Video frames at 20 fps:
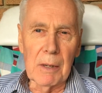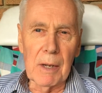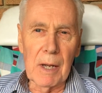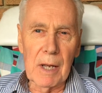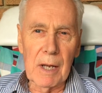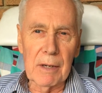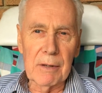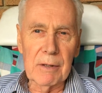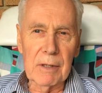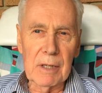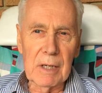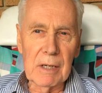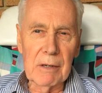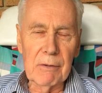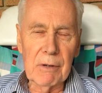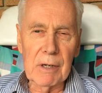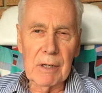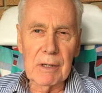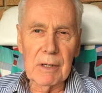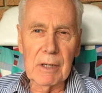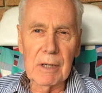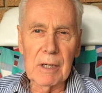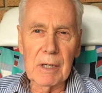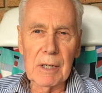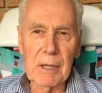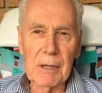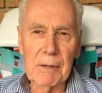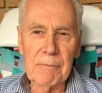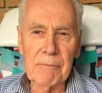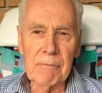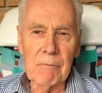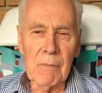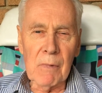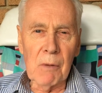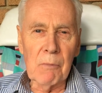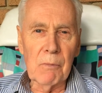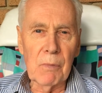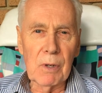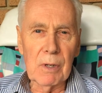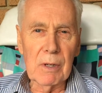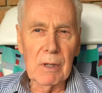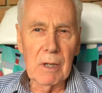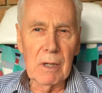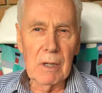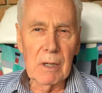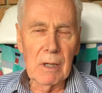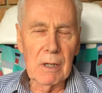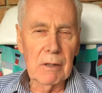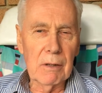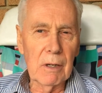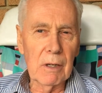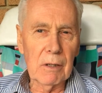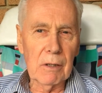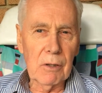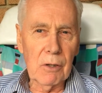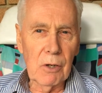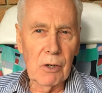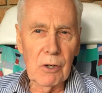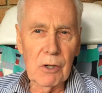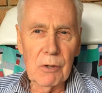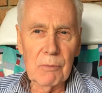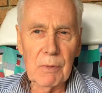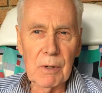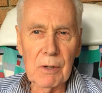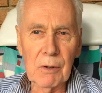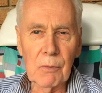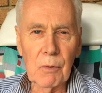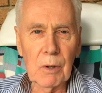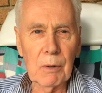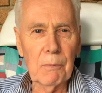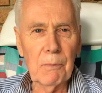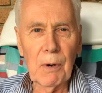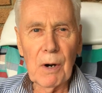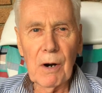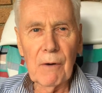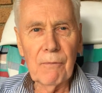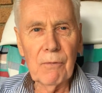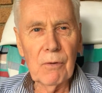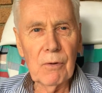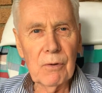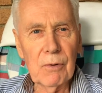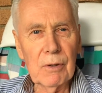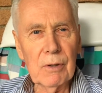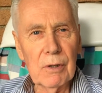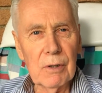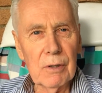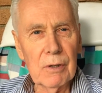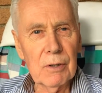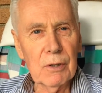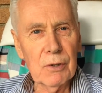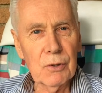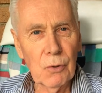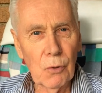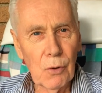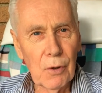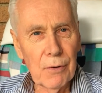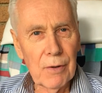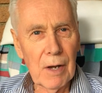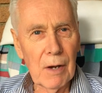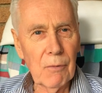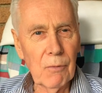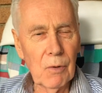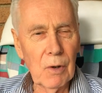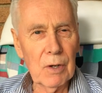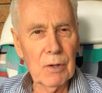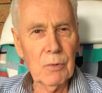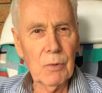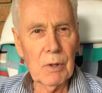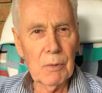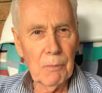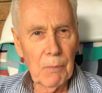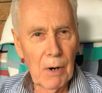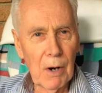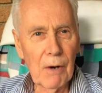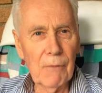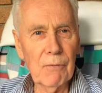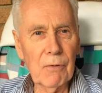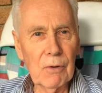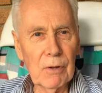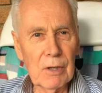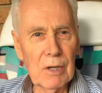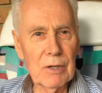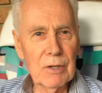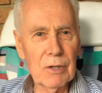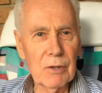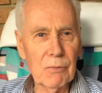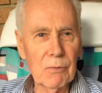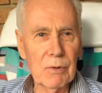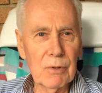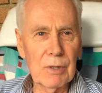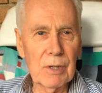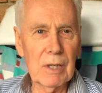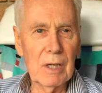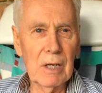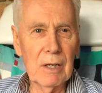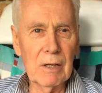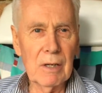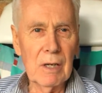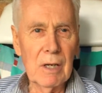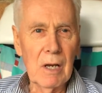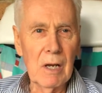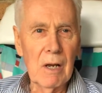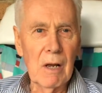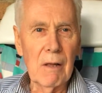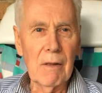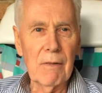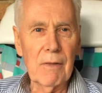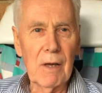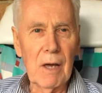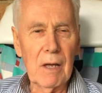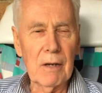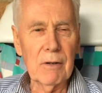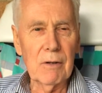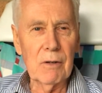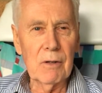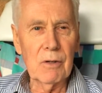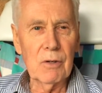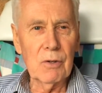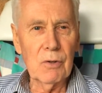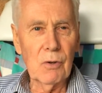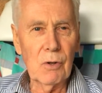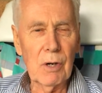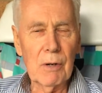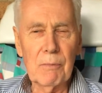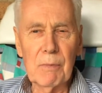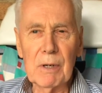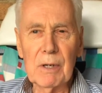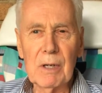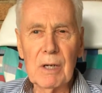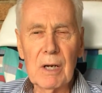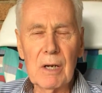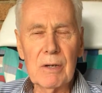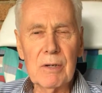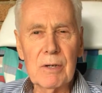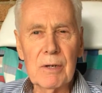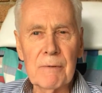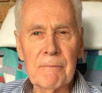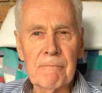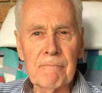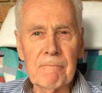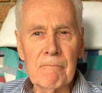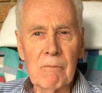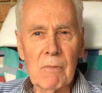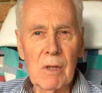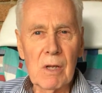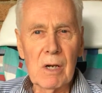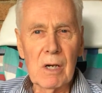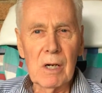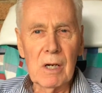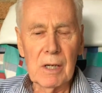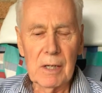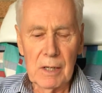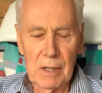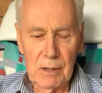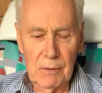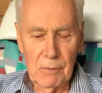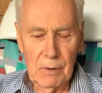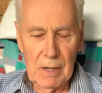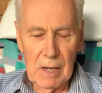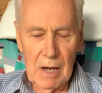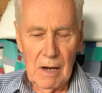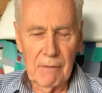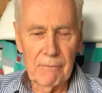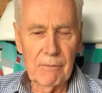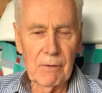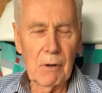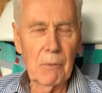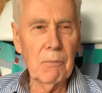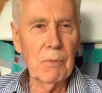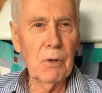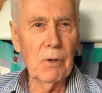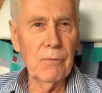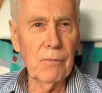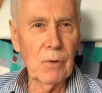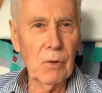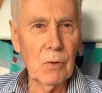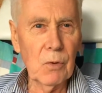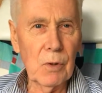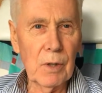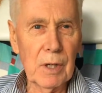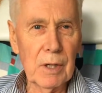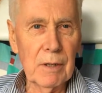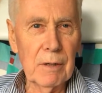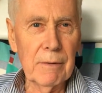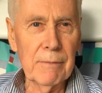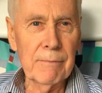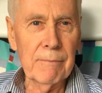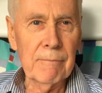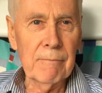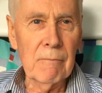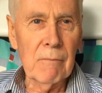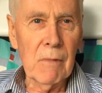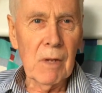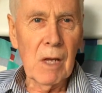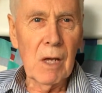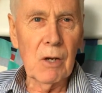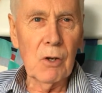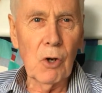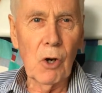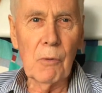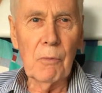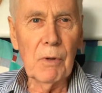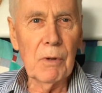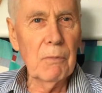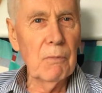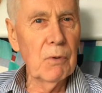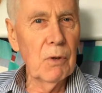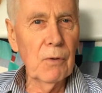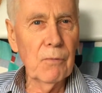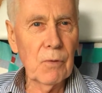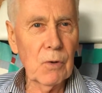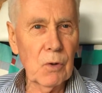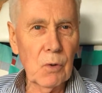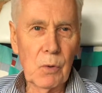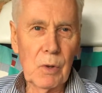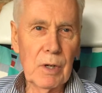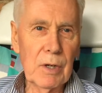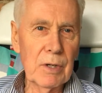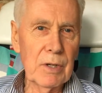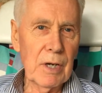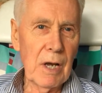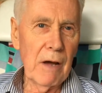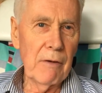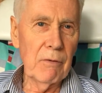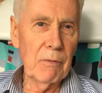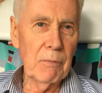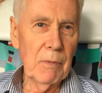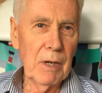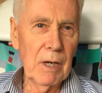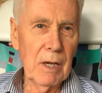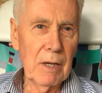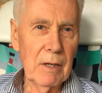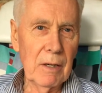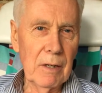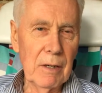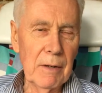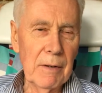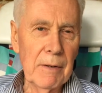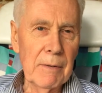And at any rate, but it occurred to me what a powerful story that was, what a powerful lesson was in that story, because here we have a beautiful queen, and normally beautiful queens have it made.